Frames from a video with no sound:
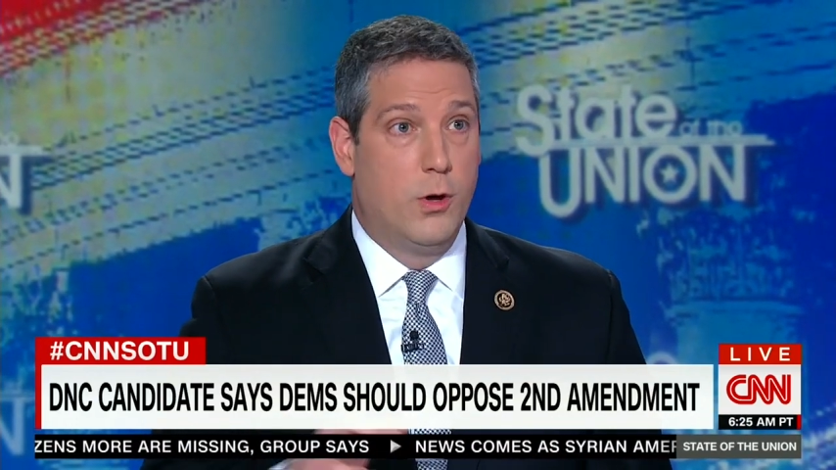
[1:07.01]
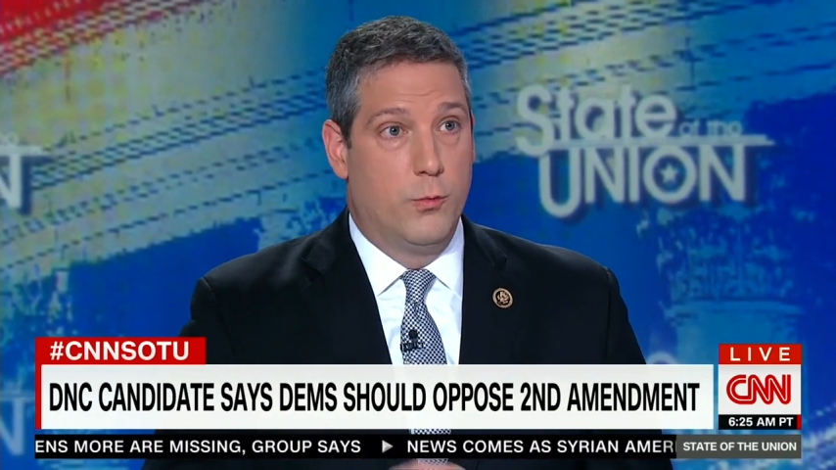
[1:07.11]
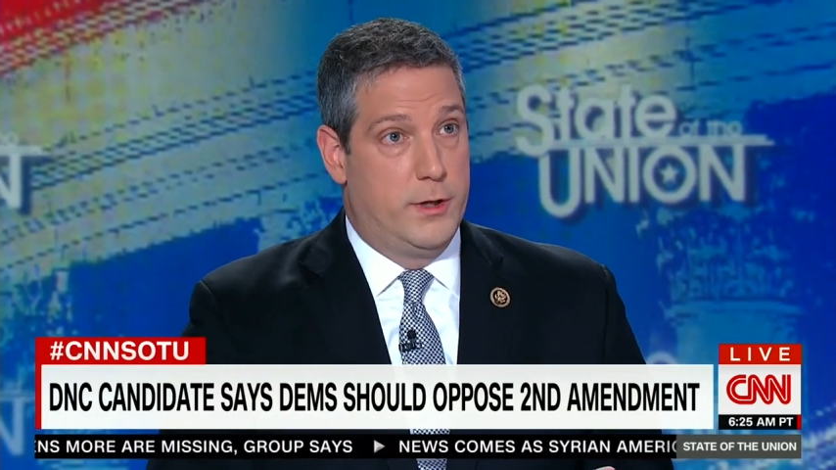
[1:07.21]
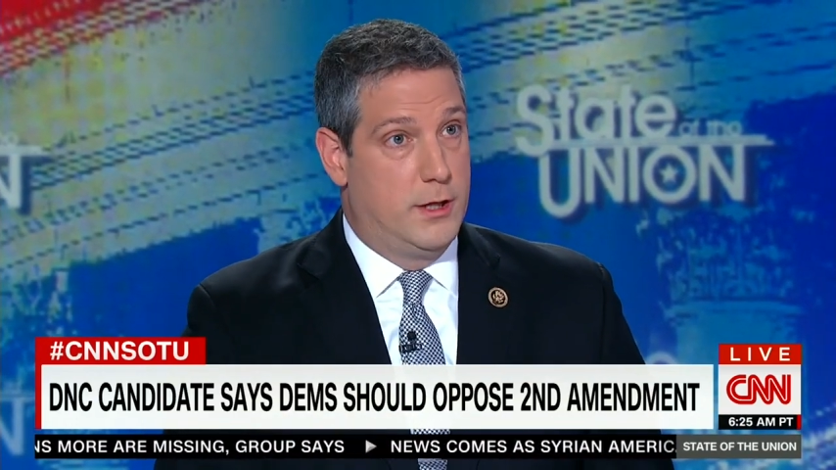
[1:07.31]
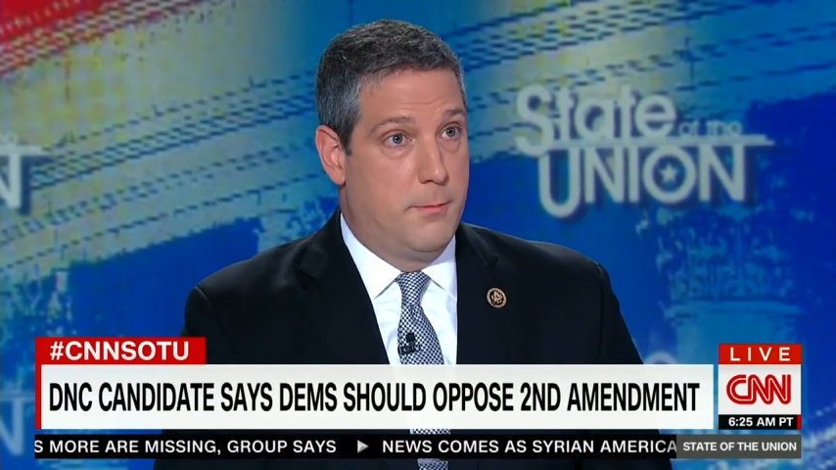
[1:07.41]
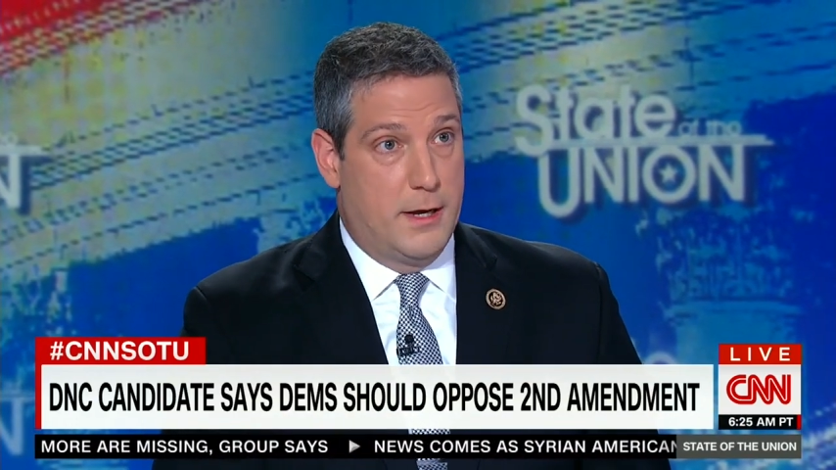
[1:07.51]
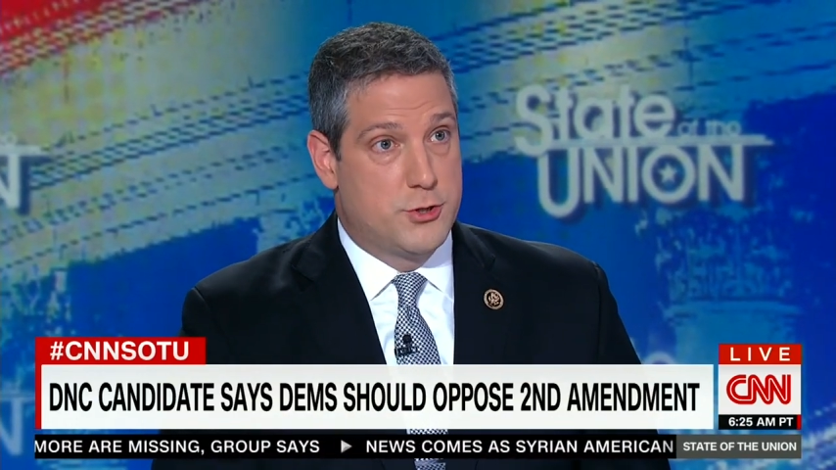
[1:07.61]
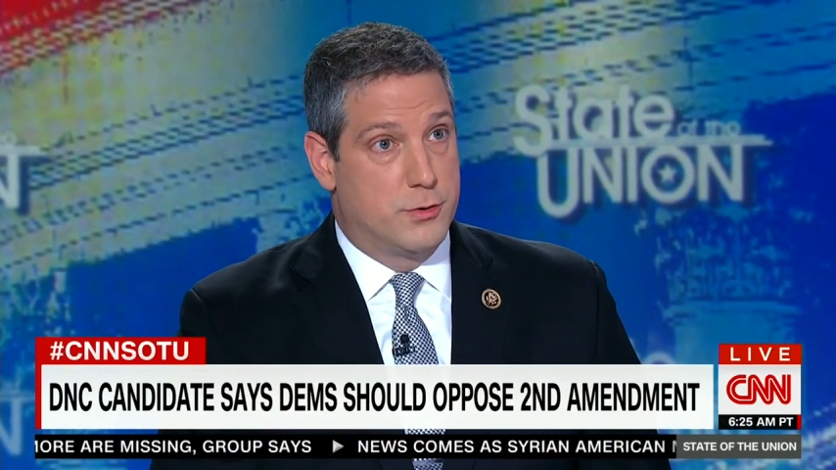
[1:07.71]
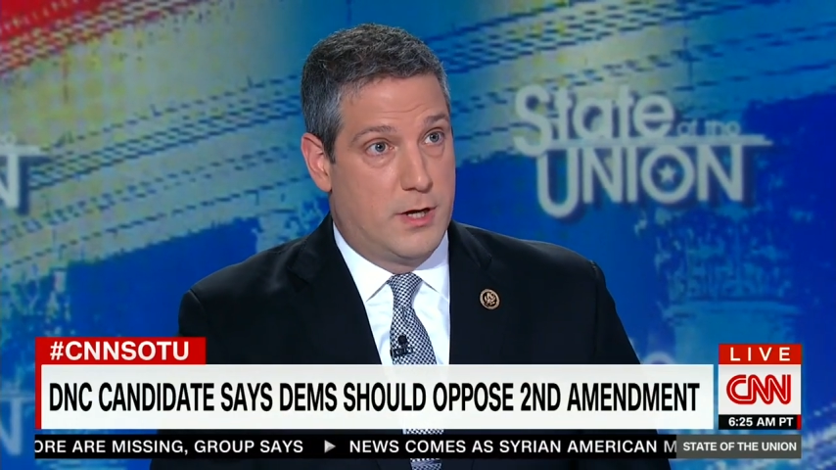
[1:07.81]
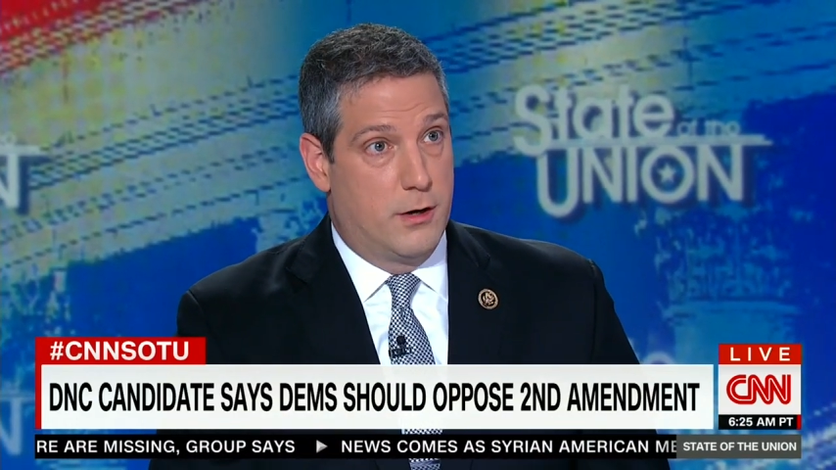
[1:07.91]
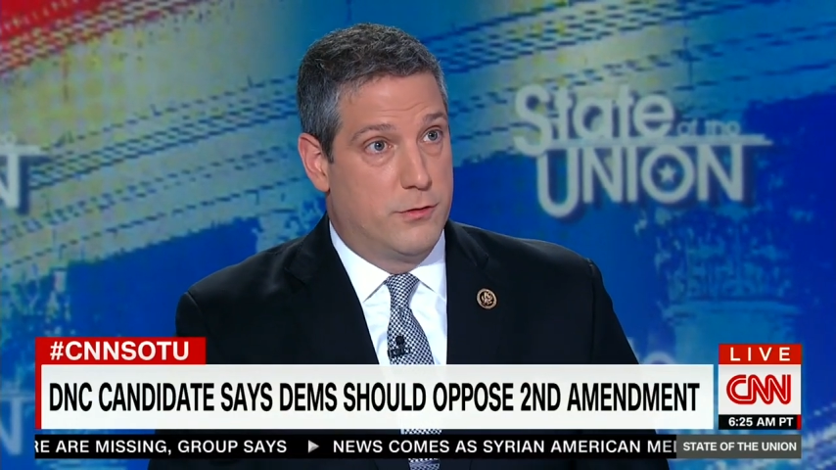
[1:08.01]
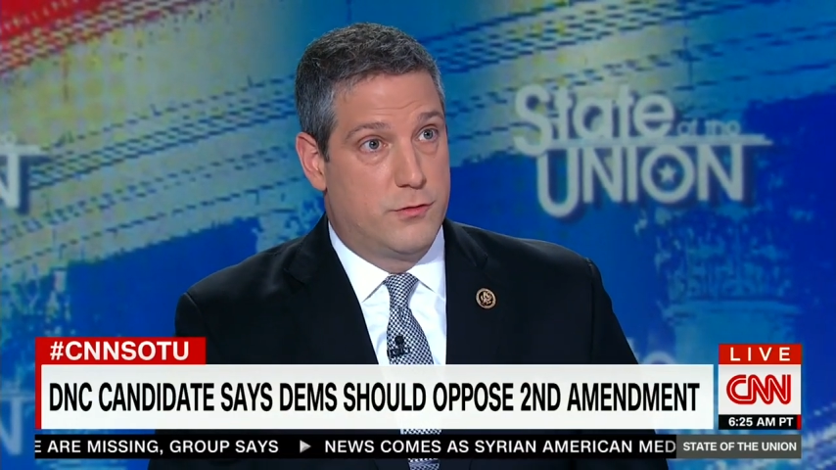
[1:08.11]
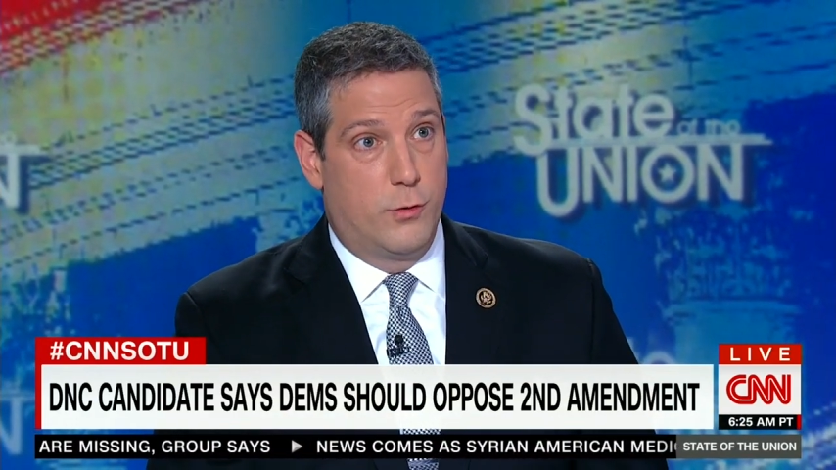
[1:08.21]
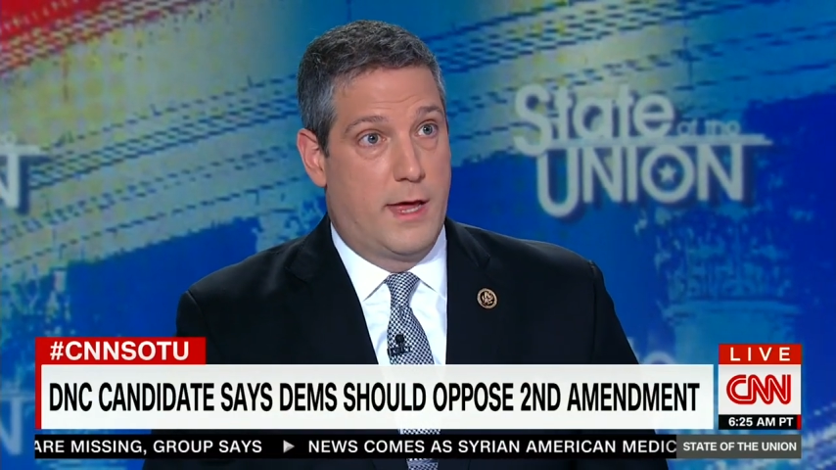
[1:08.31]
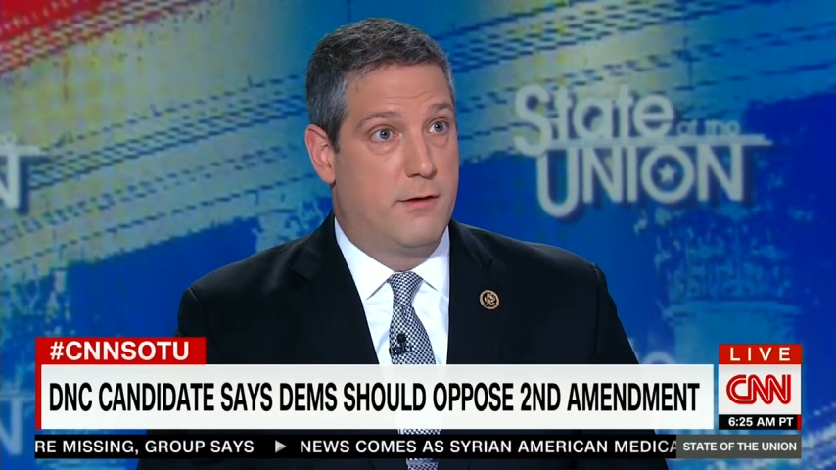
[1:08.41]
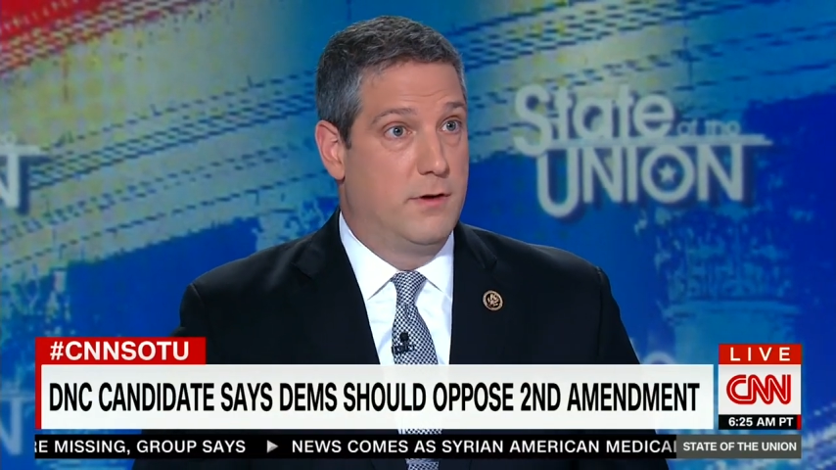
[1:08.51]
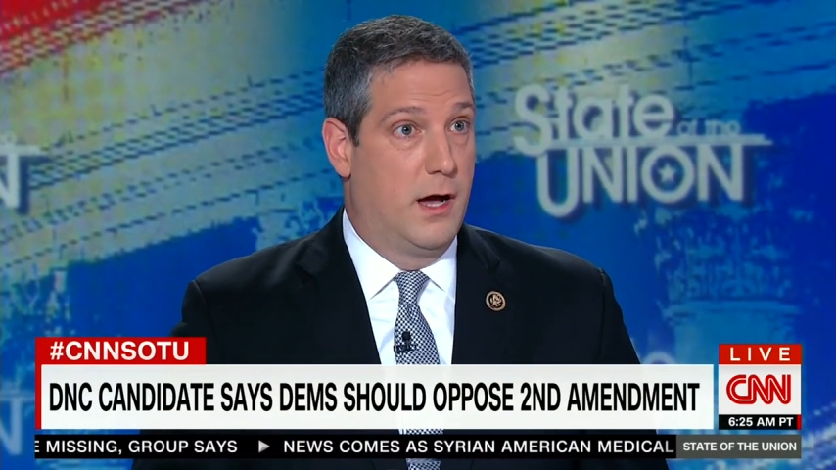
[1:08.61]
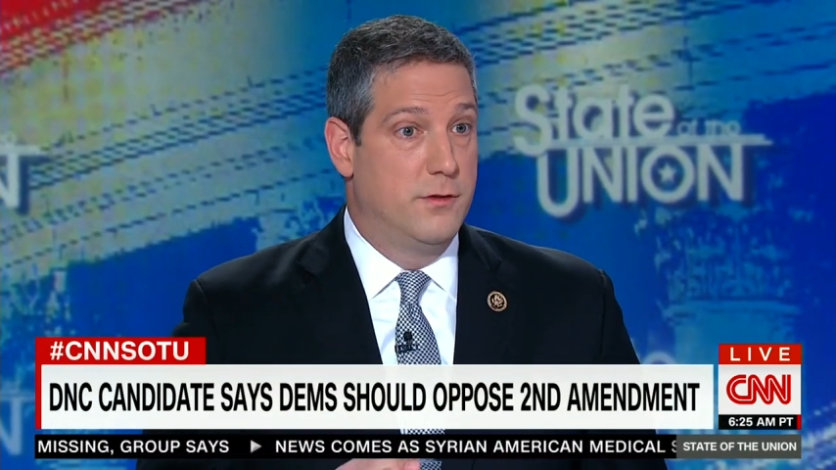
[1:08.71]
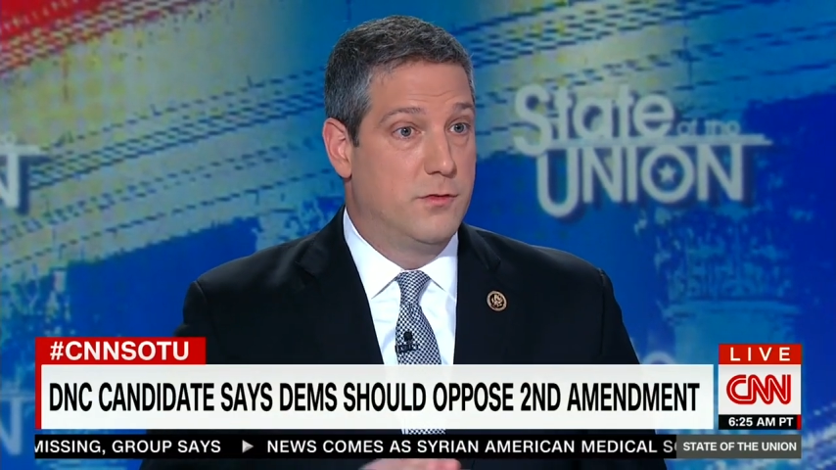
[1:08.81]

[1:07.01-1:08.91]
We need to make sure terrorists don't have guns,